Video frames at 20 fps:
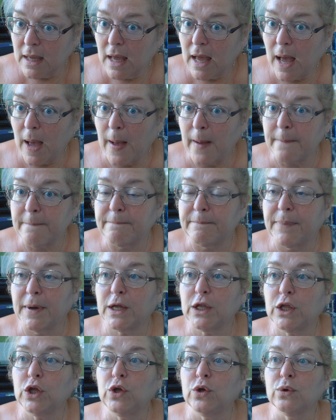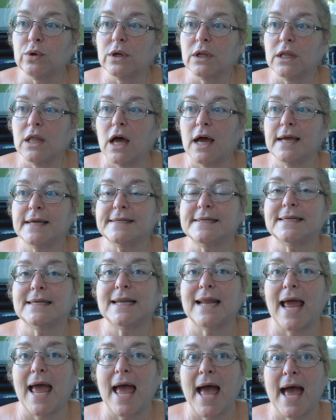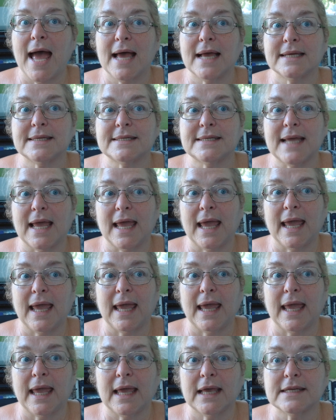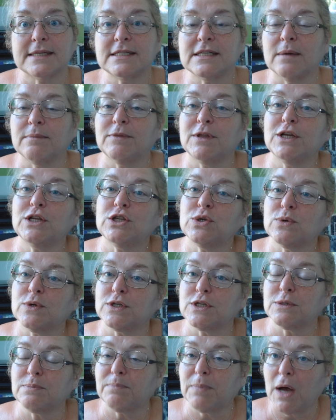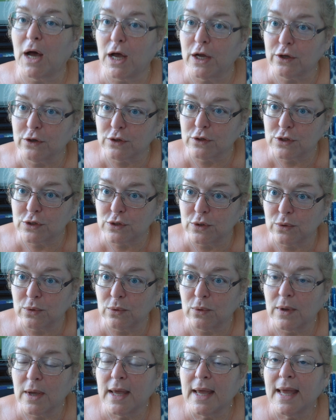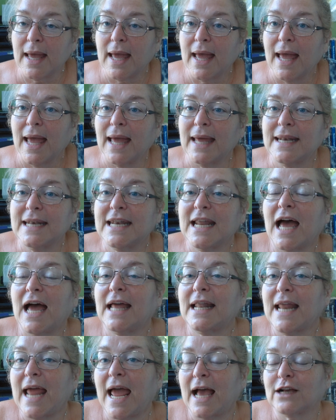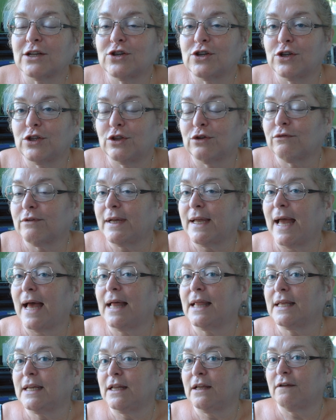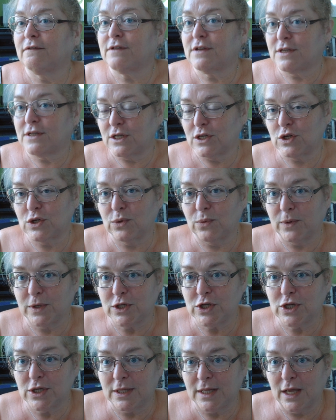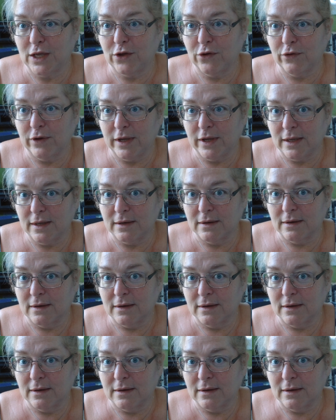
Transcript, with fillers: um, but utilize it as a something to aspire to, and not actually the reality of the situation that you're in.